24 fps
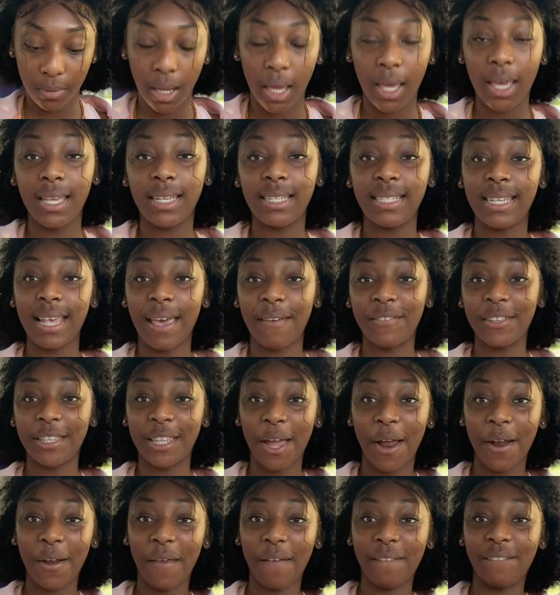It's
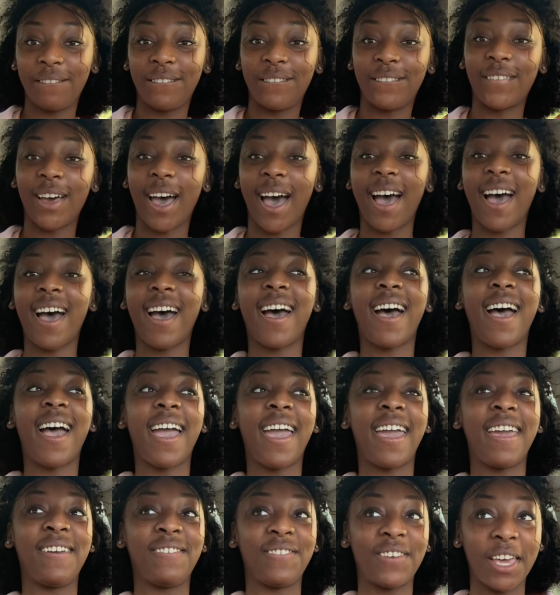7:35.